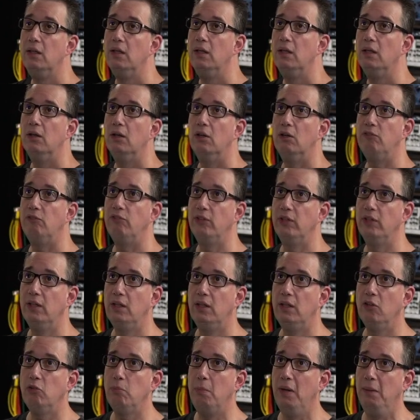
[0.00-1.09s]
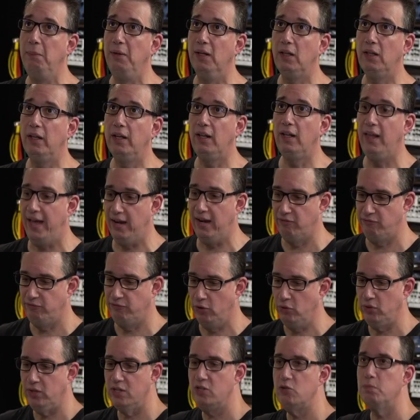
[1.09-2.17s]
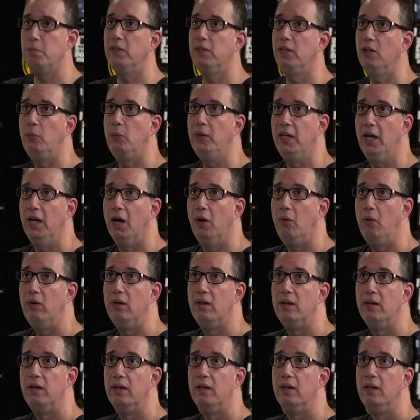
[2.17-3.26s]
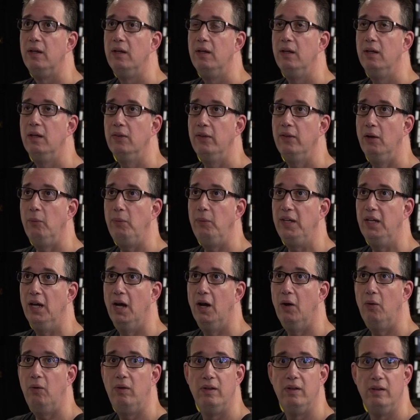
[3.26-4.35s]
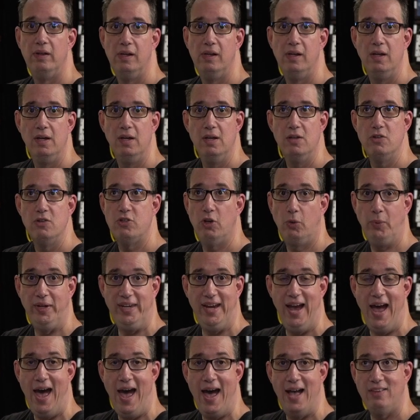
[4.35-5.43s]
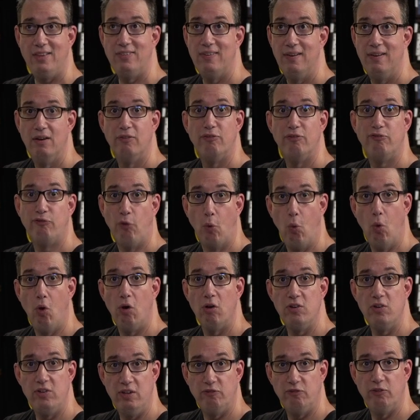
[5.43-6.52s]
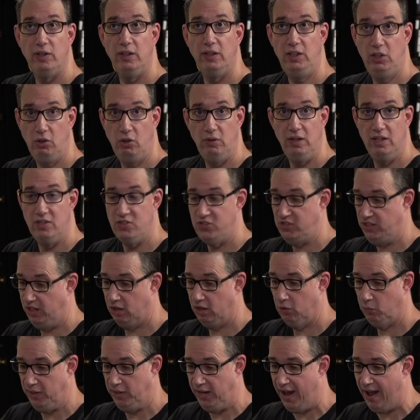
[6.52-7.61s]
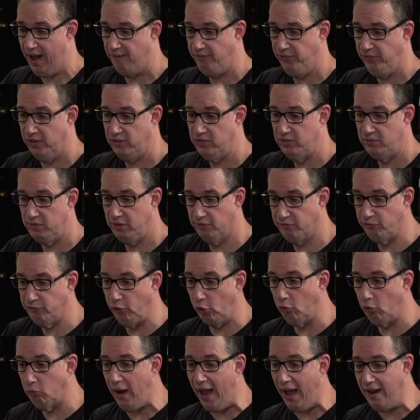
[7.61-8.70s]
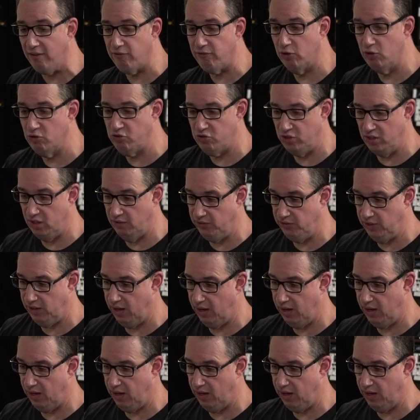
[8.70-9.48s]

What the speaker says: Hopefully this may be a little out of focus, but there we go. There we go. So we got 4 different units here. We have the full rack version of the